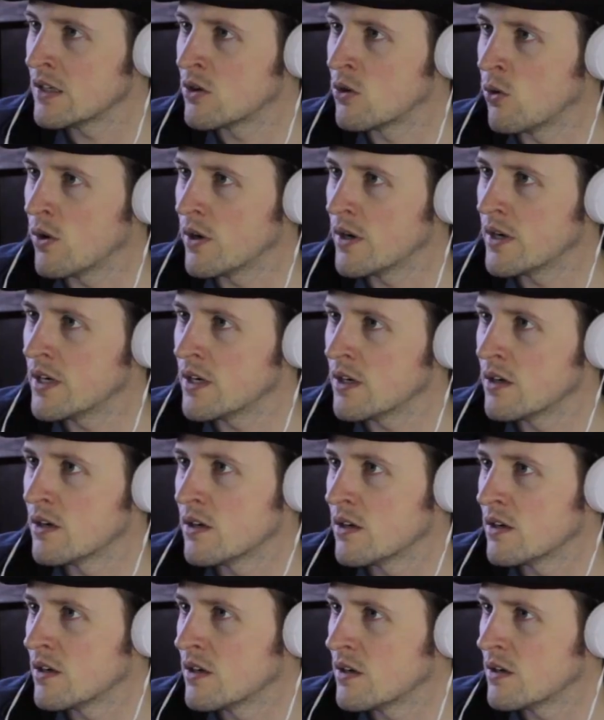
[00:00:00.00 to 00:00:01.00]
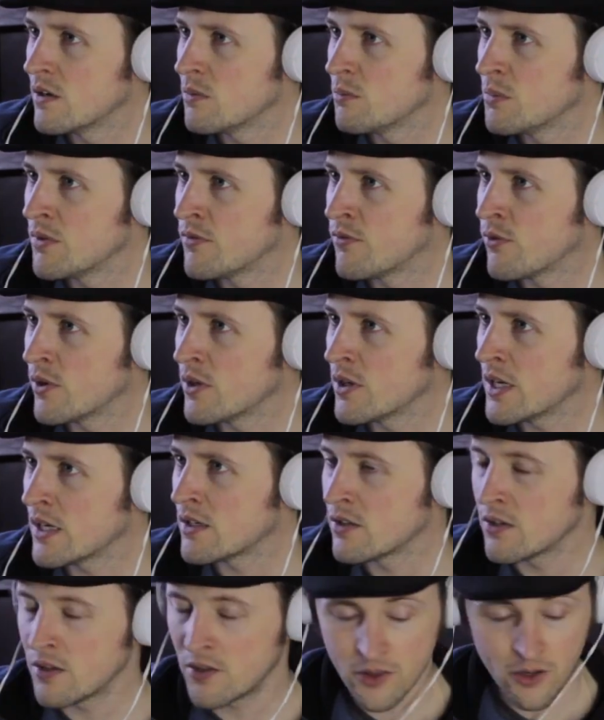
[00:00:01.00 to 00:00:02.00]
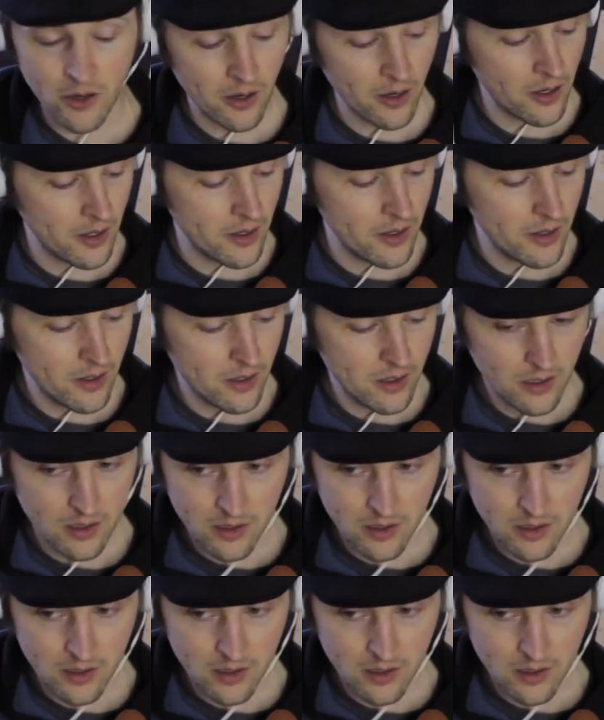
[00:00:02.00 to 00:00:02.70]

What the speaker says: the chord here before you get to the 3rd.